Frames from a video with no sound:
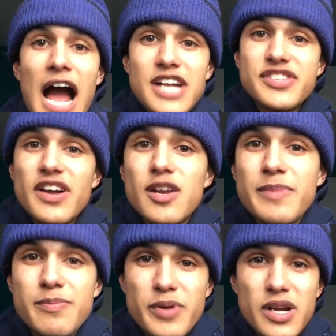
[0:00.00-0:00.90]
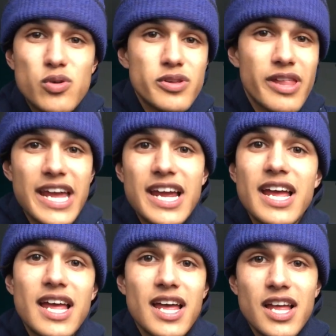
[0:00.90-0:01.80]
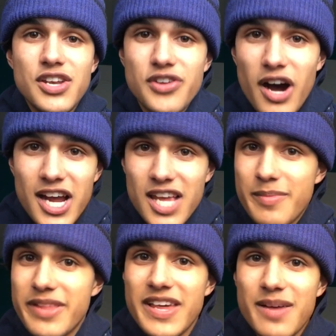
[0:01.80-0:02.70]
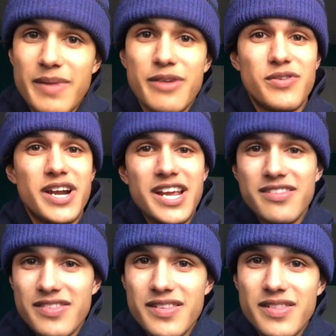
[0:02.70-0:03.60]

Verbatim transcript: I just thought it'd be pretty cool to like document like my running